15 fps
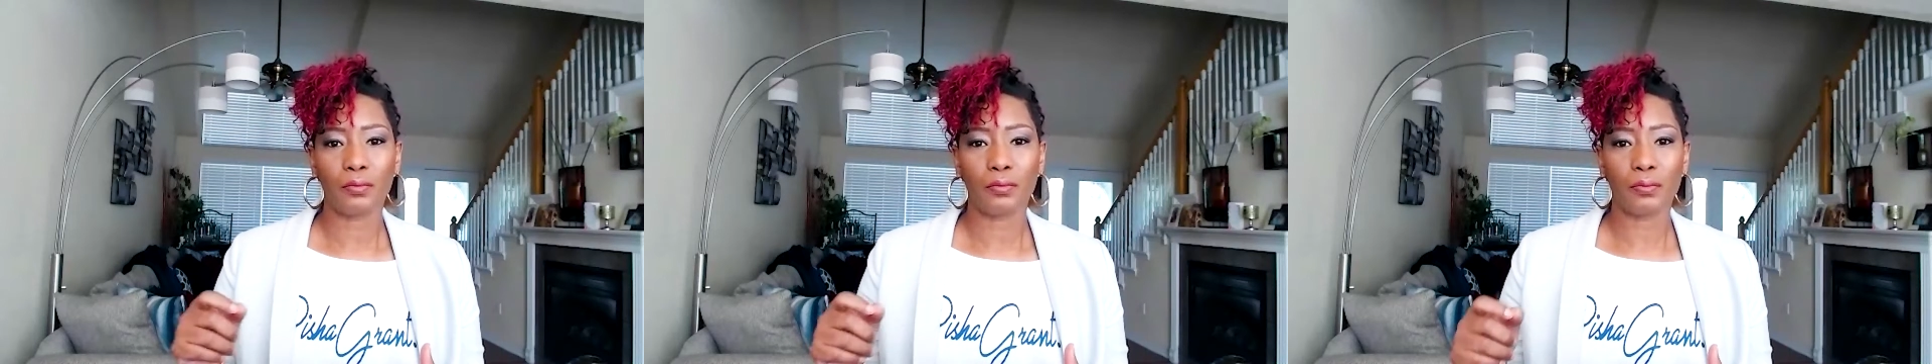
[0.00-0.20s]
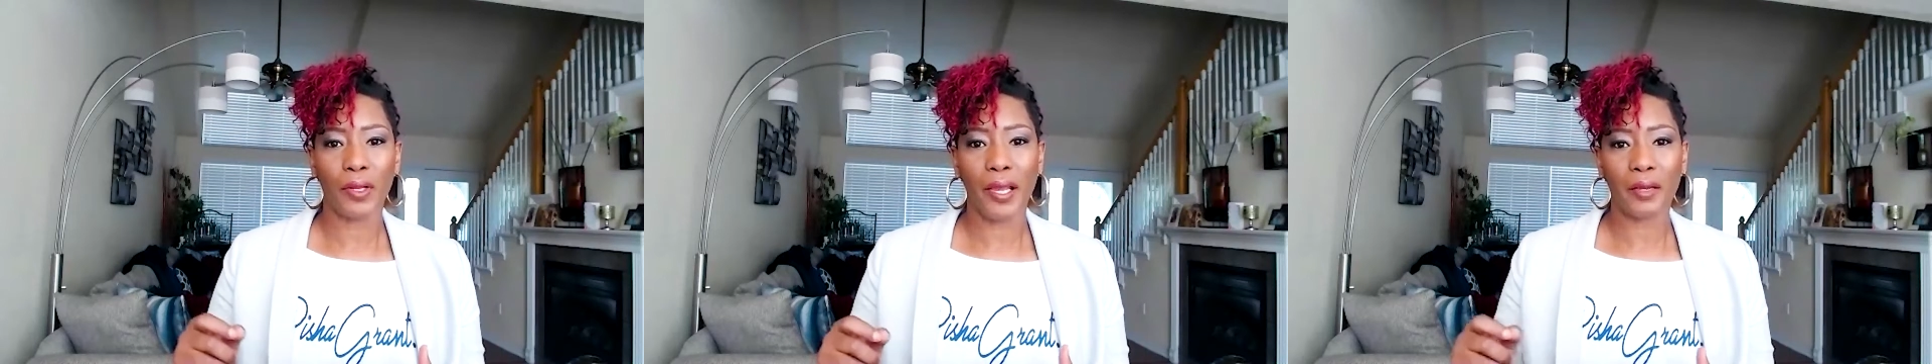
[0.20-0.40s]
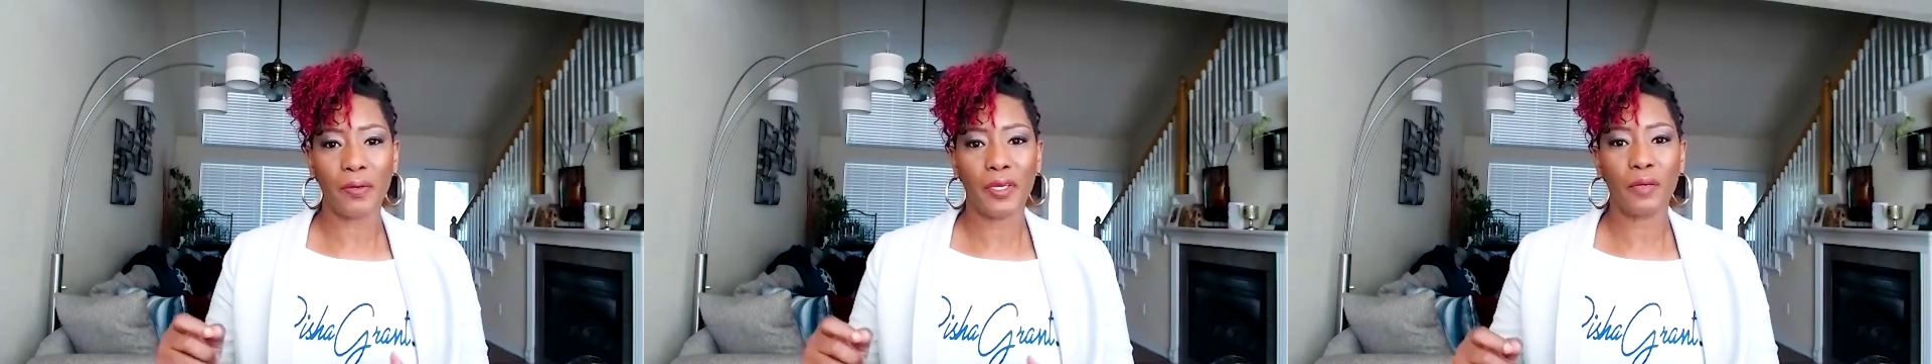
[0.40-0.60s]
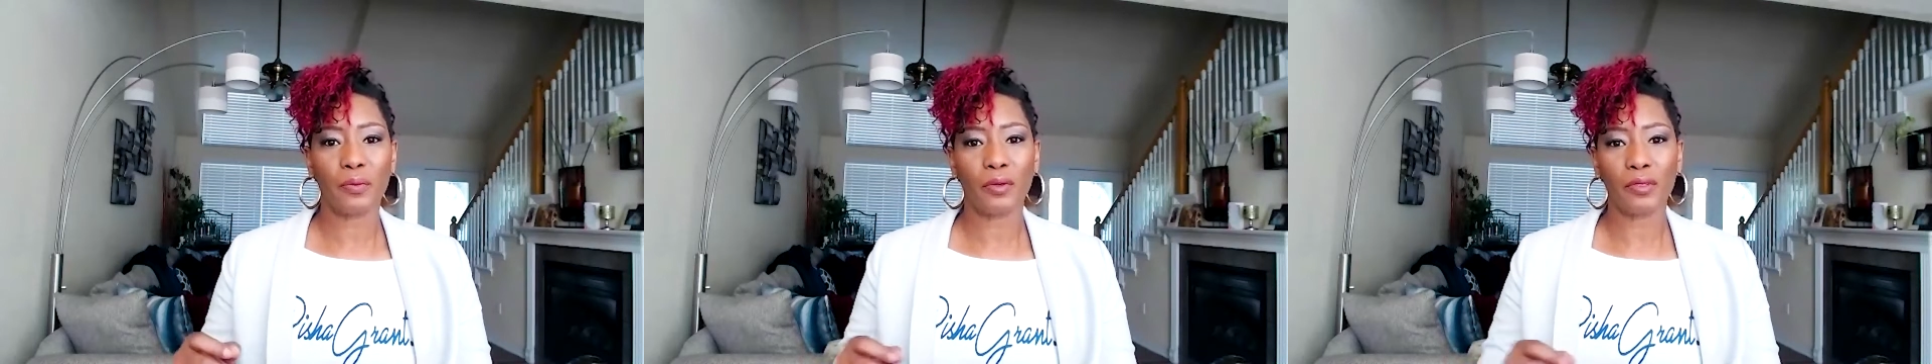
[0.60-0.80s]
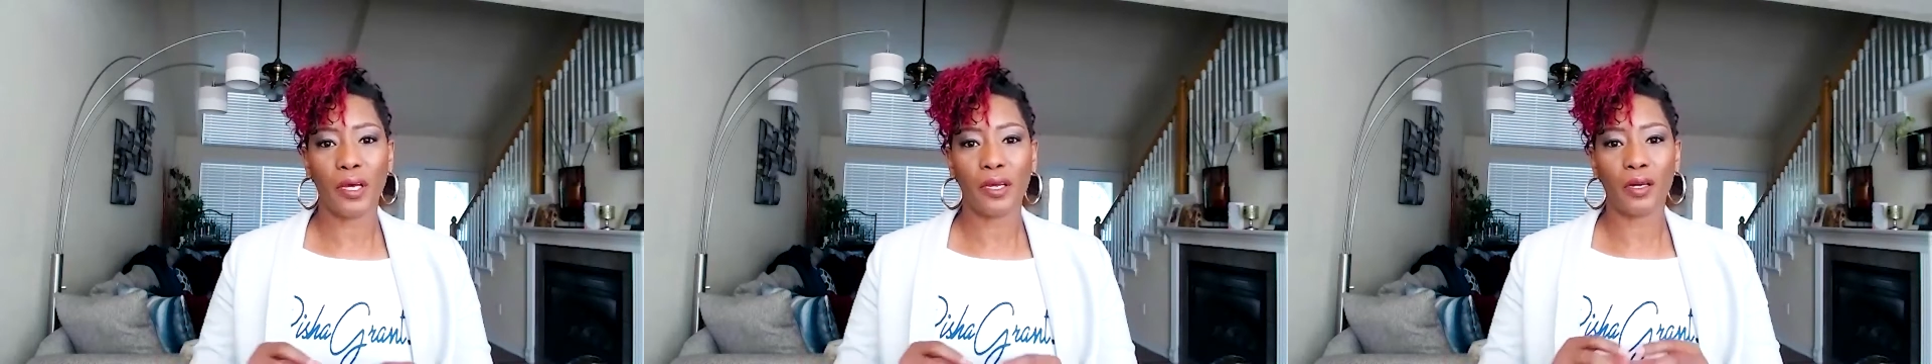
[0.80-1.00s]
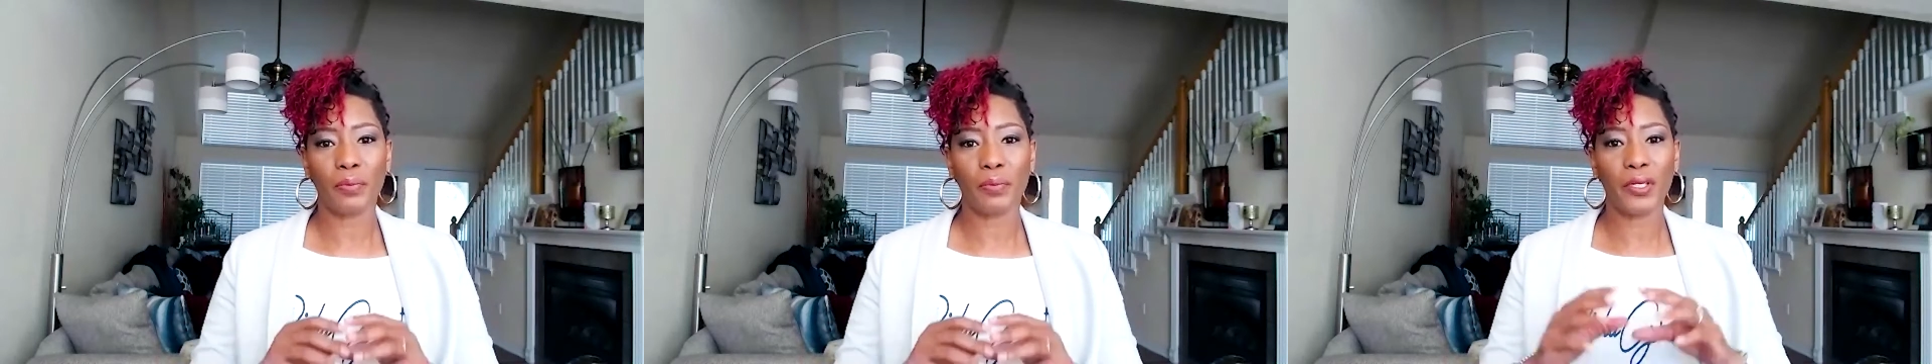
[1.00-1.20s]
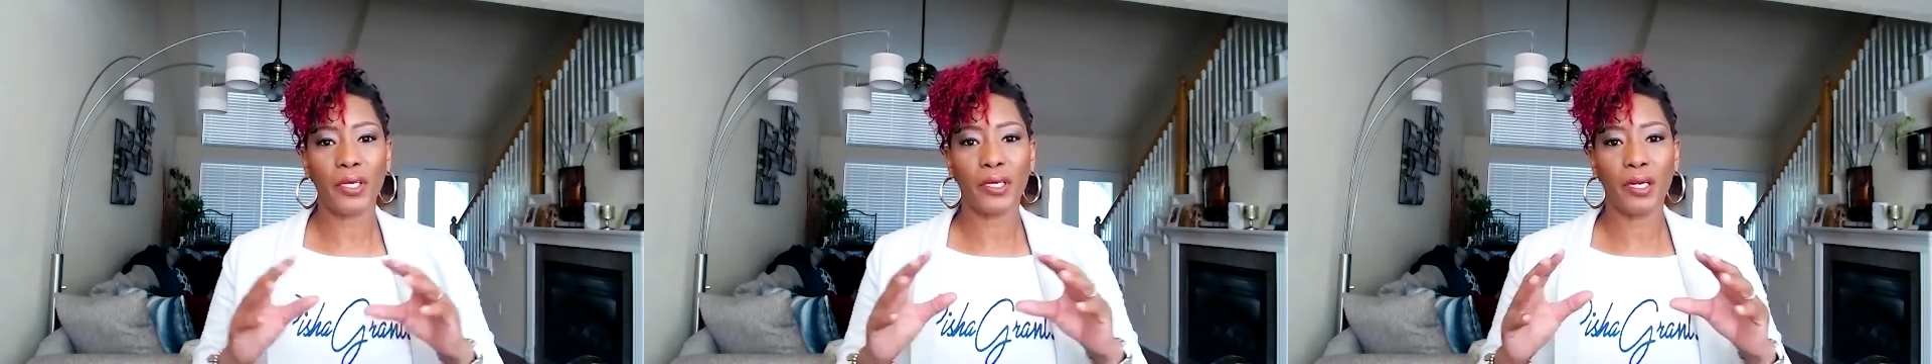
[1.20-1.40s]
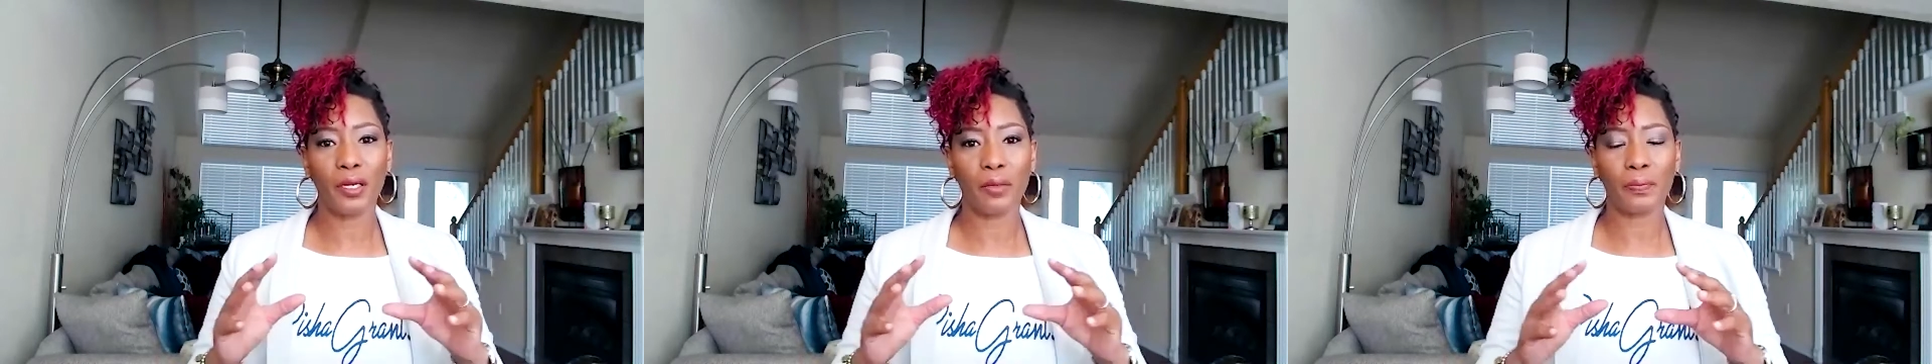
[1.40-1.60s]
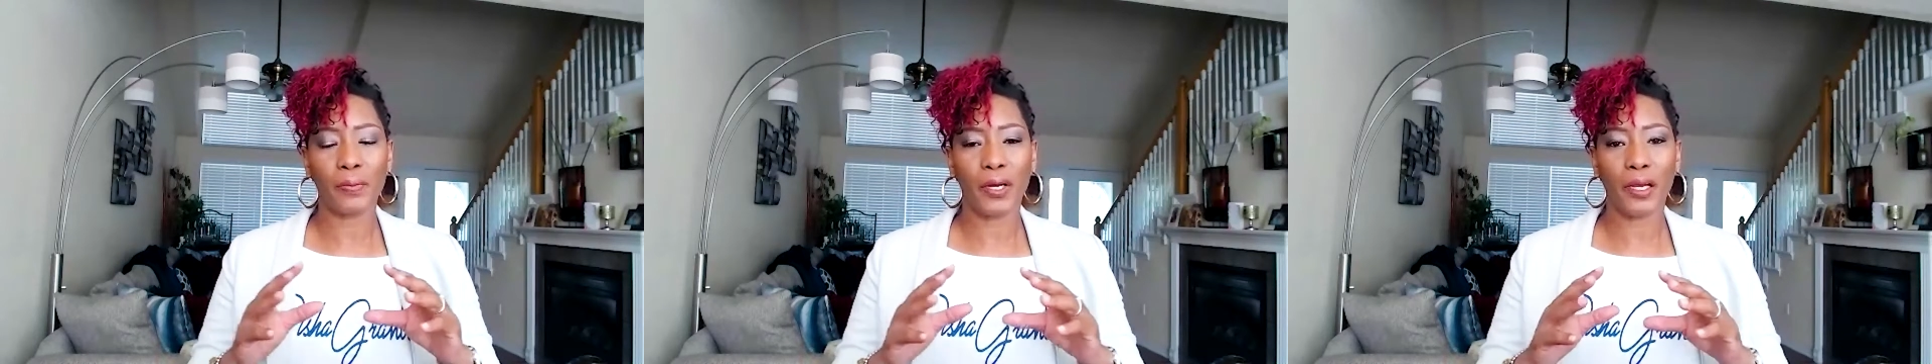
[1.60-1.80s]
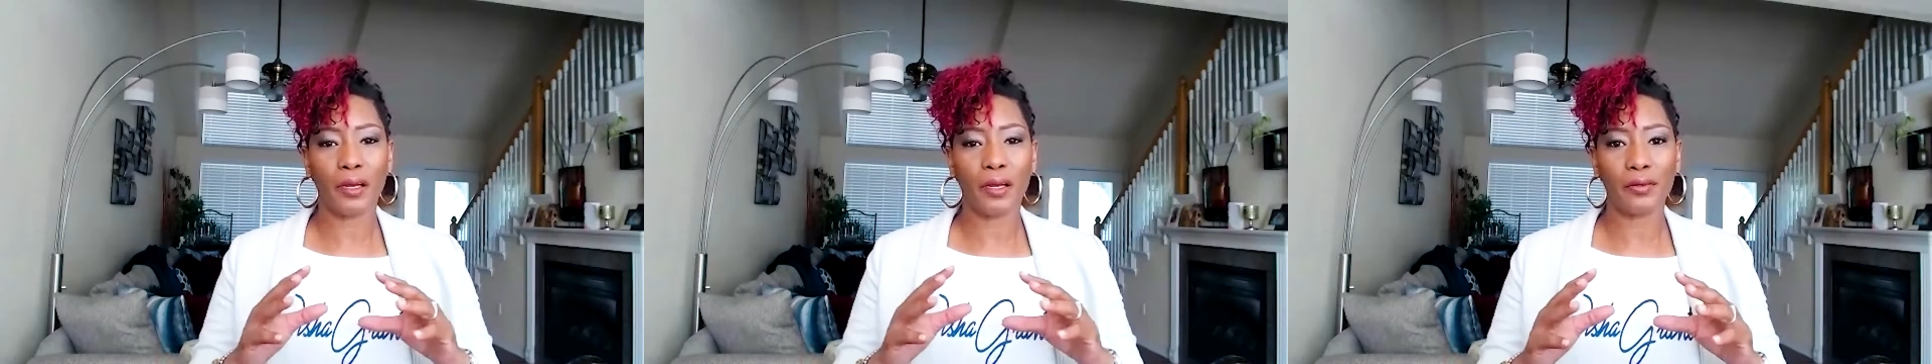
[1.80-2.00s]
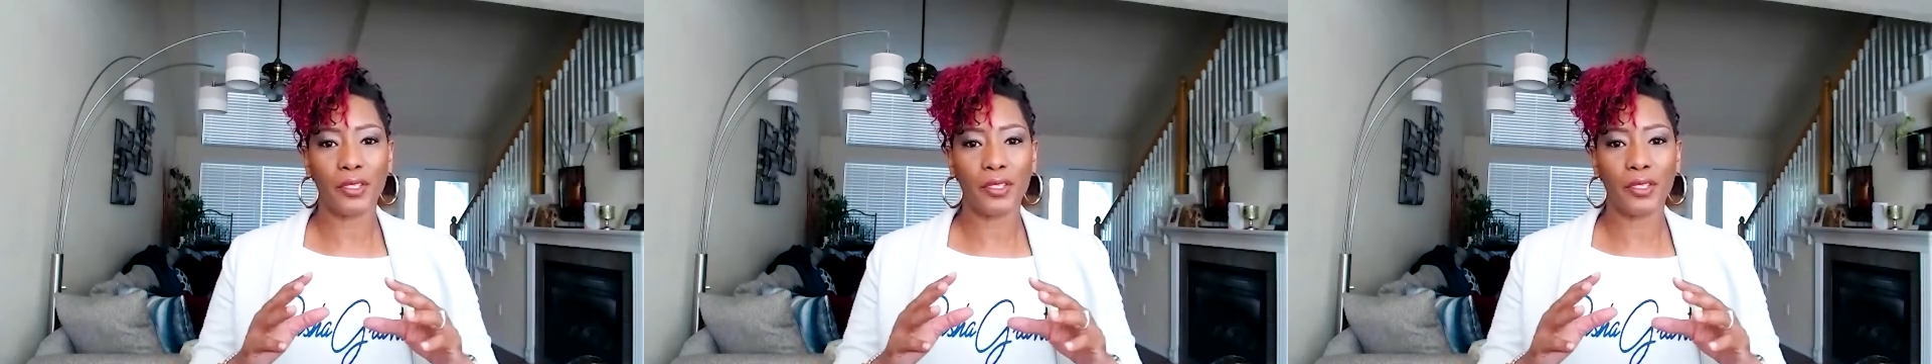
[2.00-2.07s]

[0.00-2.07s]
black people that are putting up, uh,